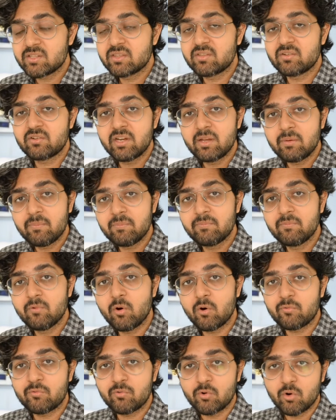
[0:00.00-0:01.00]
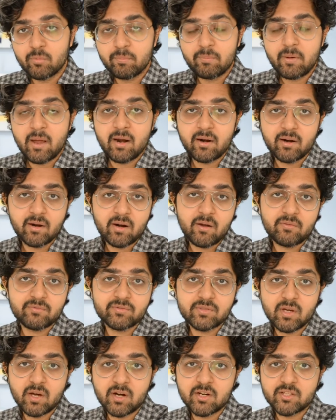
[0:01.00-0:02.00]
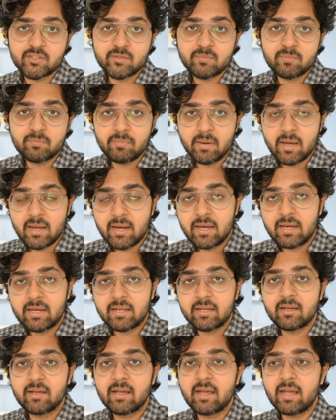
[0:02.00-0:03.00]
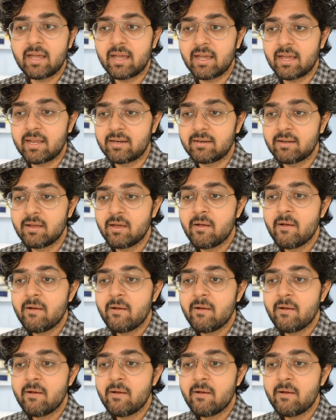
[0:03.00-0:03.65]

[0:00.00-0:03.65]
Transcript: 3 or 4 paragraphs are spent in